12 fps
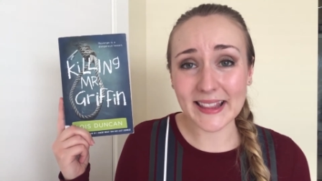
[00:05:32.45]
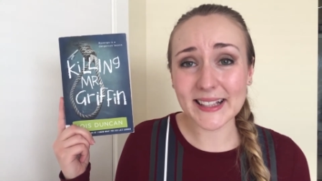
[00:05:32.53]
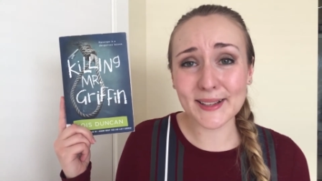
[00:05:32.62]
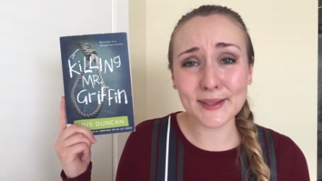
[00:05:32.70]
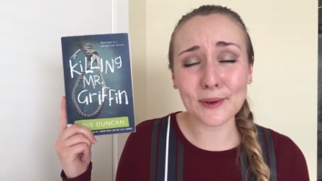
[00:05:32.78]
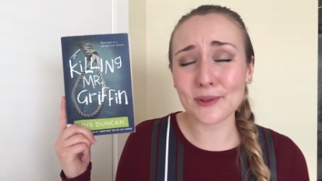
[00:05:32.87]
This
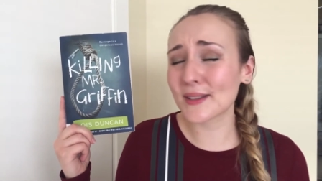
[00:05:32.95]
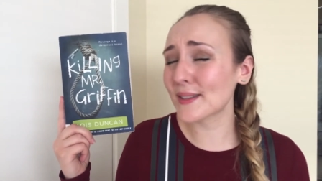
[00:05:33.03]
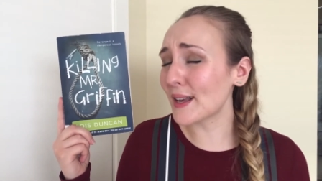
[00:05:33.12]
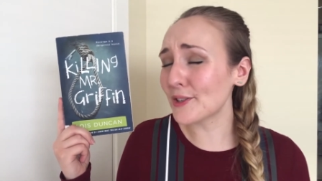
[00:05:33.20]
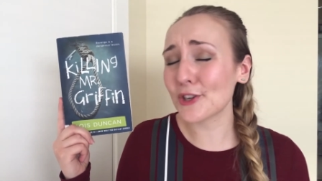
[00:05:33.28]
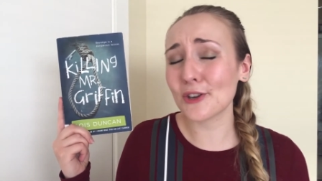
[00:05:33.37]
is a,
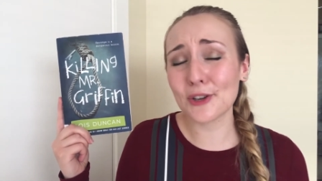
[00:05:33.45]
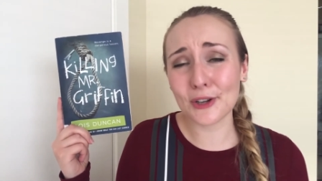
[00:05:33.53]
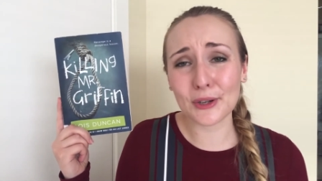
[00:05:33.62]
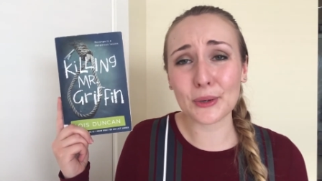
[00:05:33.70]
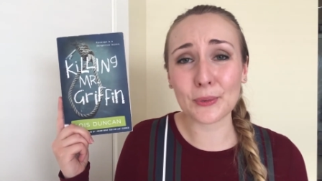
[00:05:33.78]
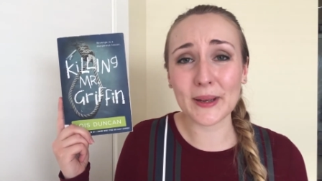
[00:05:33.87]
such a
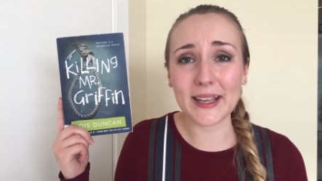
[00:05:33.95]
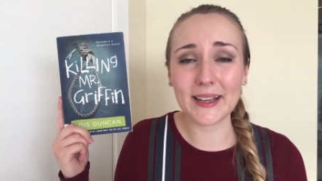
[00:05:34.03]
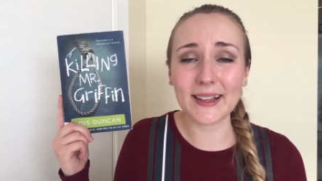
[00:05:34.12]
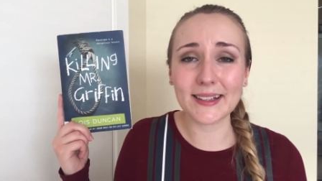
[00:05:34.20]
good read.